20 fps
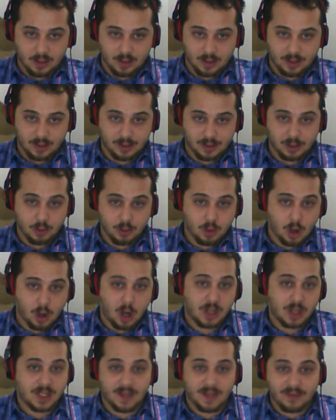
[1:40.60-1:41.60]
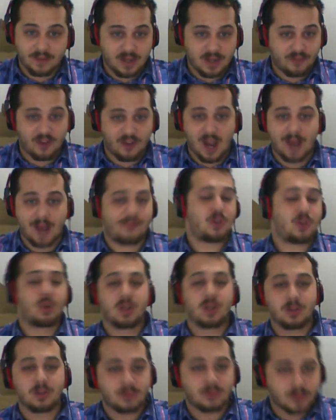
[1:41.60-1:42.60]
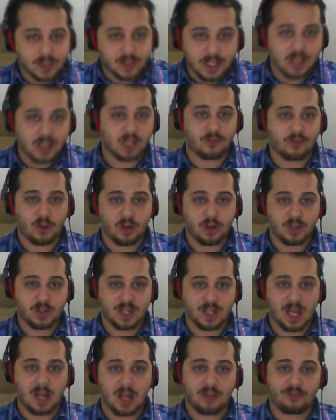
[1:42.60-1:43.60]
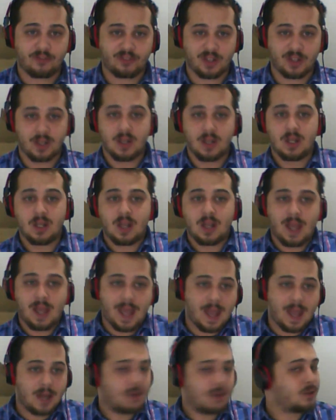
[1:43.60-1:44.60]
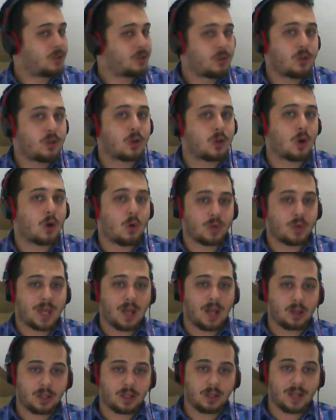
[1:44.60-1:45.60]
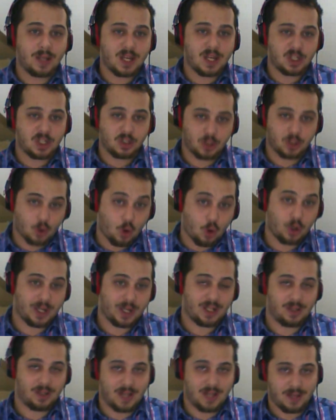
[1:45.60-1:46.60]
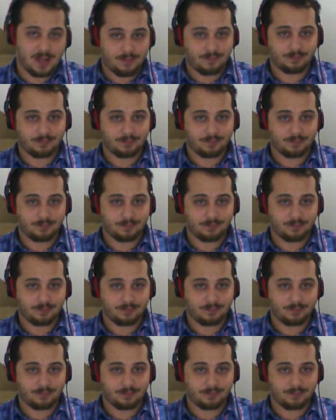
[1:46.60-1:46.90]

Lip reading: Dugong 75. You can see this for yourself and do your own calculations accordingly.